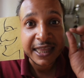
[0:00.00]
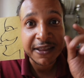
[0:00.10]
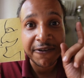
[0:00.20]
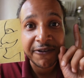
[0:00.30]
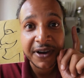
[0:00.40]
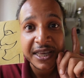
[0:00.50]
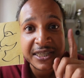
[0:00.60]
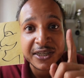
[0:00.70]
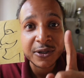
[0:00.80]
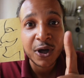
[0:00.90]
the
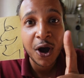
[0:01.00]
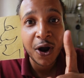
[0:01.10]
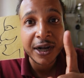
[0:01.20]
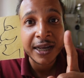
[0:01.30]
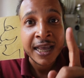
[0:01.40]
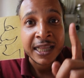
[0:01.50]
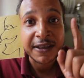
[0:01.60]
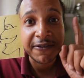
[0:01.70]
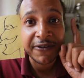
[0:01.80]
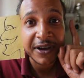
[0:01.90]
first thought,
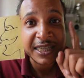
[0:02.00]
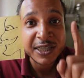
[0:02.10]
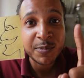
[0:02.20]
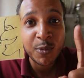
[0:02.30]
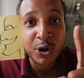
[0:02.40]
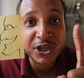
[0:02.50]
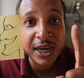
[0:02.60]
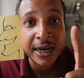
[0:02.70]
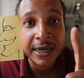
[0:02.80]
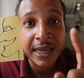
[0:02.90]
the first
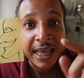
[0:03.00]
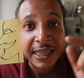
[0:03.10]
motion,